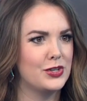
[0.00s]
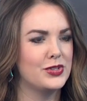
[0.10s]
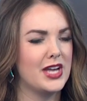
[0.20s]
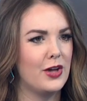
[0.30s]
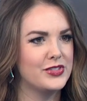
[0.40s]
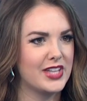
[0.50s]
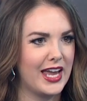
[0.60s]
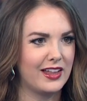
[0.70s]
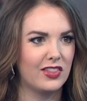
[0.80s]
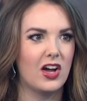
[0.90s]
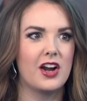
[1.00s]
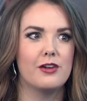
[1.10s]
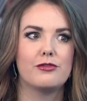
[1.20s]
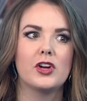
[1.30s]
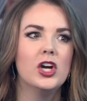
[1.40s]
So it sounds like a lot
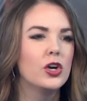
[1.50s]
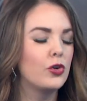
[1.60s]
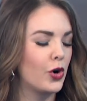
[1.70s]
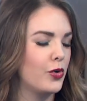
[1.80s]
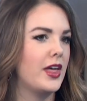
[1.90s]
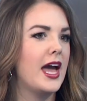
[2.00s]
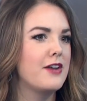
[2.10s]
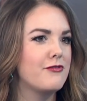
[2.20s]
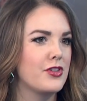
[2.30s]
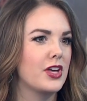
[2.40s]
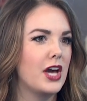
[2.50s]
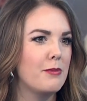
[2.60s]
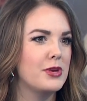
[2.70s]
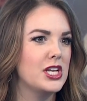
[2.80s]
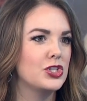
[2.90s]
of growth ahead for the
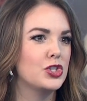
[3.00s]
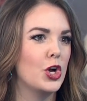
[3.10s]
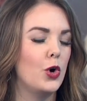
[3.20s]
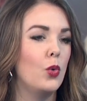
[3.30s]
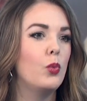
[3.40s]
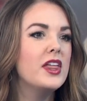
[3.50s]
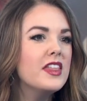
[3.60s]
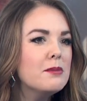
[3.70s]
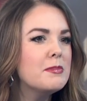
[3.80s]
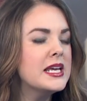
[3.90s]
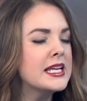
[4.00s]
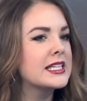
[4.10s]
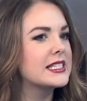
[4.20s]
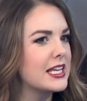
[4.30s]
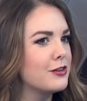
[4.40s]
company. So with it being
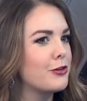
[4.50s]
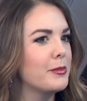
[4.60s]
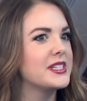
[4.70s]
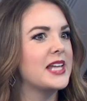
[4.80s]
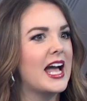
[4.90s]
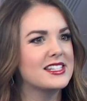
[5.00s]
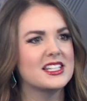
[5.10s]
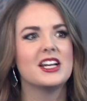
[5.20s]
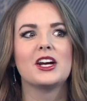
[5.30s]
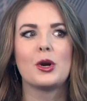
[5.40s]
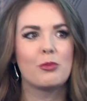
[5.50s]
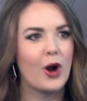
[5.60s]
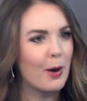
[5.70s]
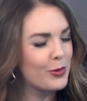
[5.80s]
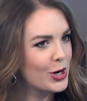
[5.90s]
extended from its last
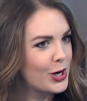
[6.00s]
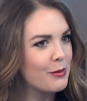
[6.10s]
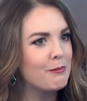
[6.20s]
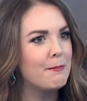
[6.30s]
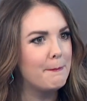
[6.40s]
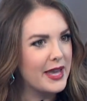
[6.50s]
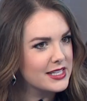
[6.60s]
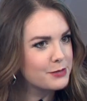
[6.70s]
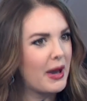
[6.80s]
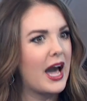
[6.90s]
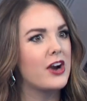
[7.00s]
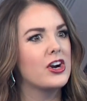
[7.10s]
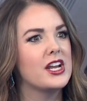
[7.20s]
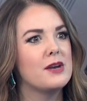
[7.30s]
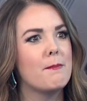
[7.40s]
proper base
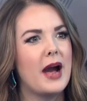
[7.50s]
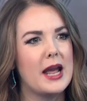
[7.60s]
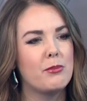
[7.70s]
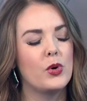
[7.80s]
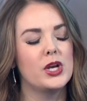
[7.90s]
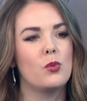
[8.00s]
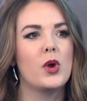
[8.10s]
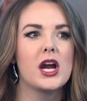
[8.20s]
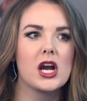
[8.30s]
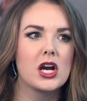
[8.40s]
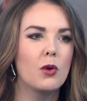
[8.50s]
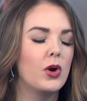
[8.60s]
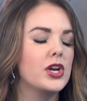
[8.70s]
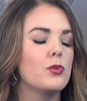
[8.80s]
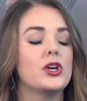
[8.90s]
pattern in buy point, what
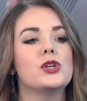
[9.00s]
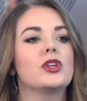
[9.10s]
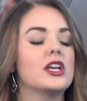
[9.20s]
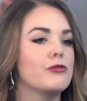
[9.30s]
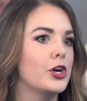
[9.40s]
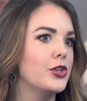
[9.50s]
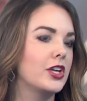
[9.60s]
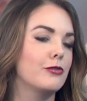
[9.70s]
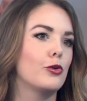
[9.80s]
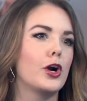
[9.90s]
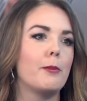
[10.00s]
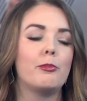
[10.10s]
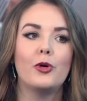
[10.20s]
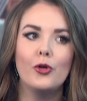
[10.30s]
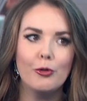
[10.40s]
are you looking for? Are you looking for a
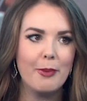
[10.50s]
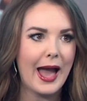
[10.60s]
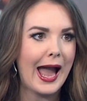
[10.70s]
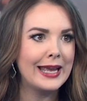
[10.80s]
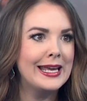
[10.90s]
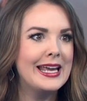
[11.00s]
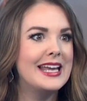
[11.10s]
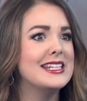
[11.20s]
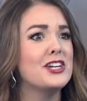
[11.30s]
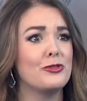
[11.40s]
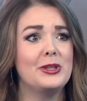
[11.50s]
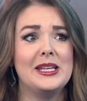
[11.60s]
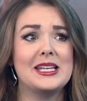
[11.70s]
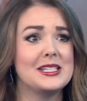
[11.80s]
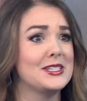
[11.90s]
pullback? It didn't
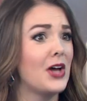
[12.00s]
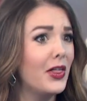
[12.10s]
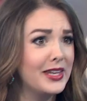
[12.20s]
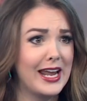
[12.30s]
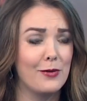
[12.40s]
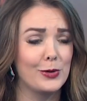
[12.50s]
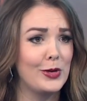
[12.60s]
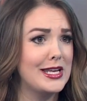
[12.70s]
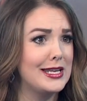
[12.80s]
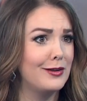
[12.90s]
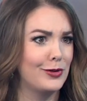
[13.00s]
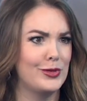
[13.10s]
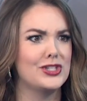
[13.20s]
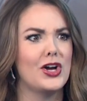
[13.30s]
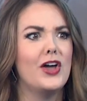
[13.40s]
really consolidate when
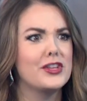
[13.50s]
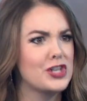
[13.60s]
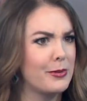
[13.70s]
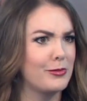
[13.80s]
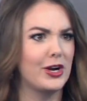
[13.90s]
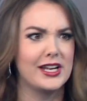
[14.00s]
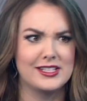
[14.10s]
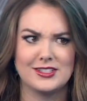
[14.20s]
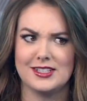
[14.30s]
we saw the choppy market.